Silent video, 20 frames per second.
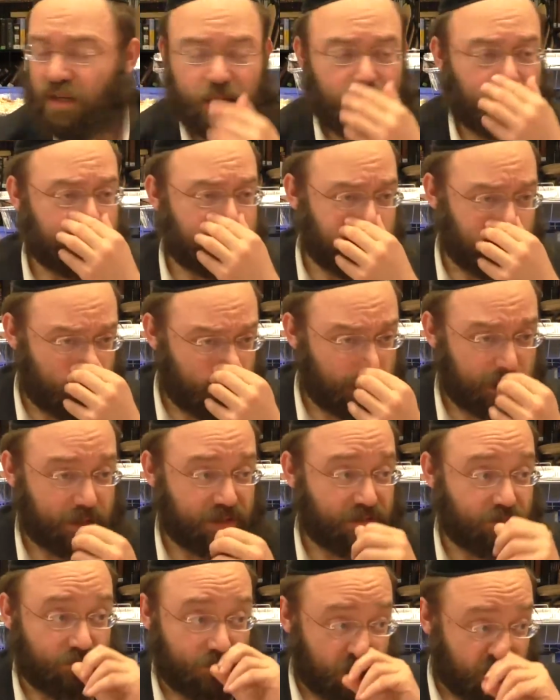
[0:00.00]
It's just
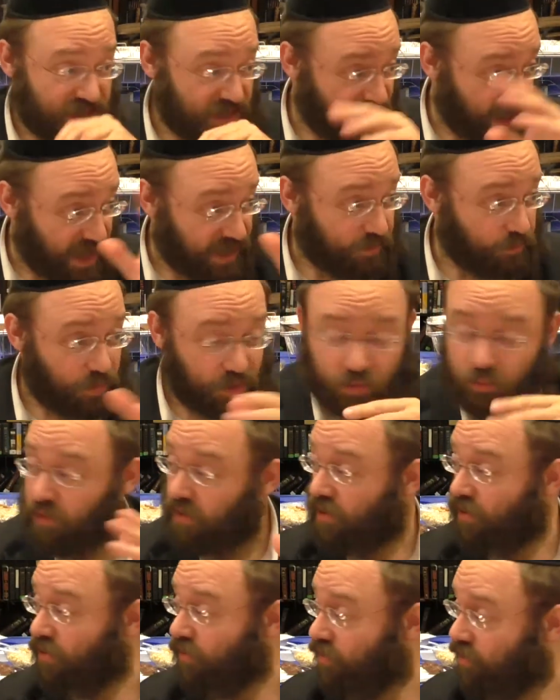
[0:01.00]
just like between
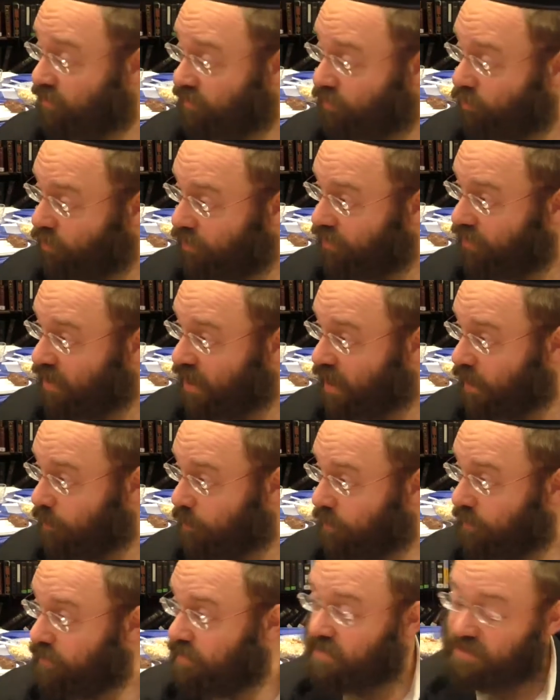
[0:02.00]
the third and fourth
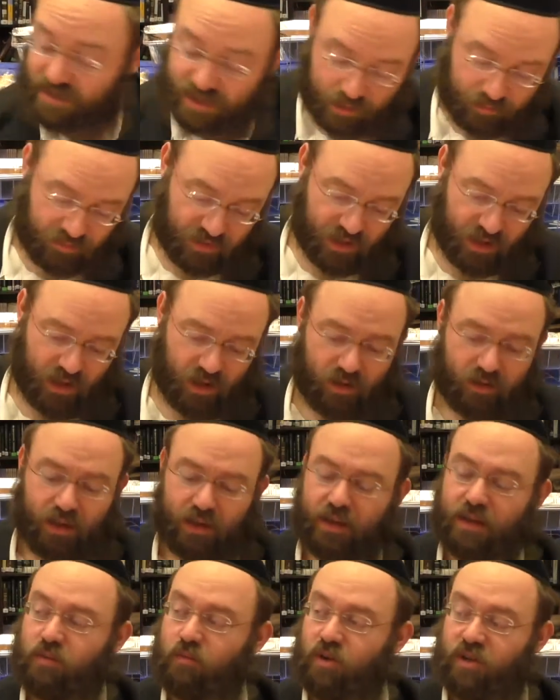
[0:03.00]
cup, the same thing here, they
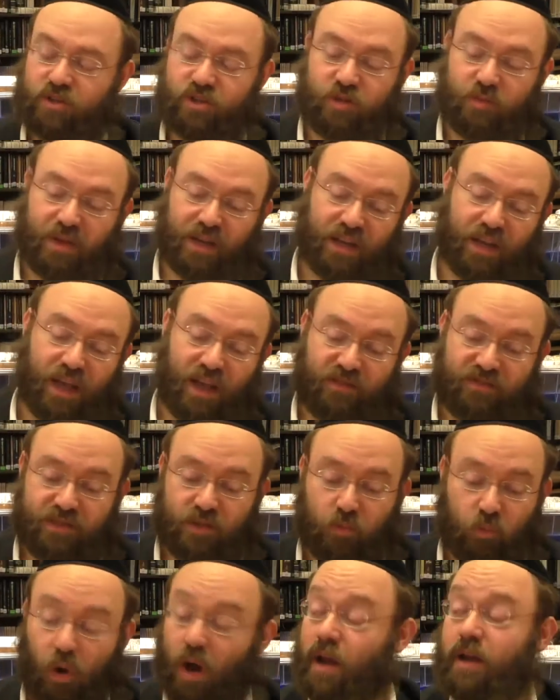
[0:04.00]
didn't want Shemeka
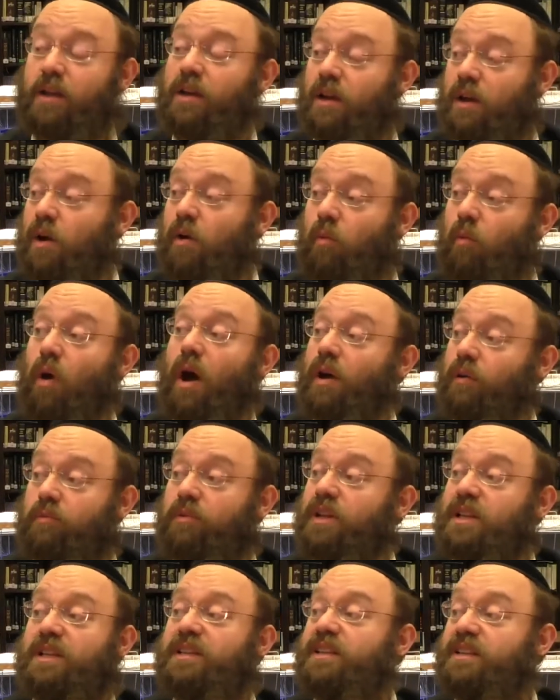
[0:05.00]
Hefsid. Why why
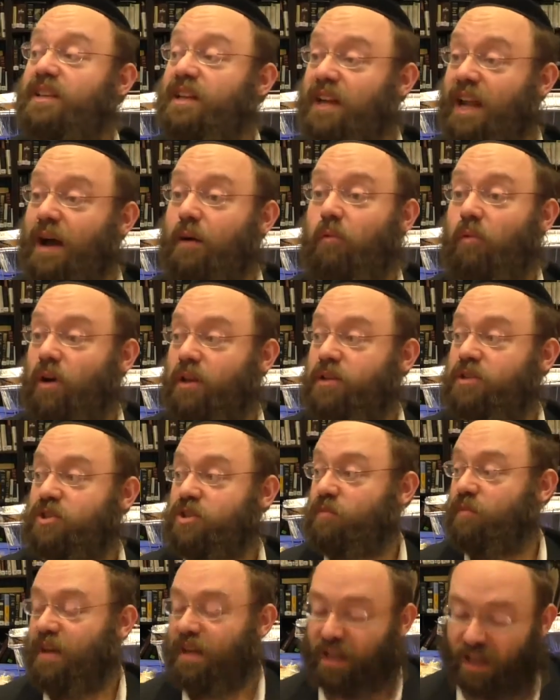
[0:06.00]
really did they not want to
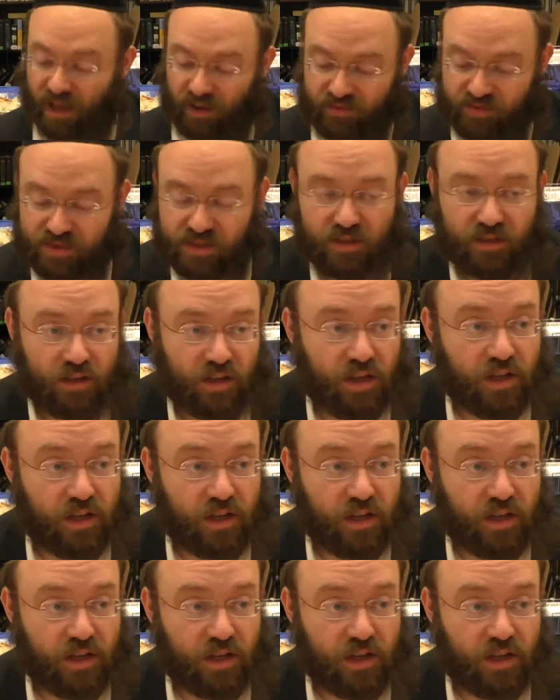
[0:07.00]
Shemeka Hefsid?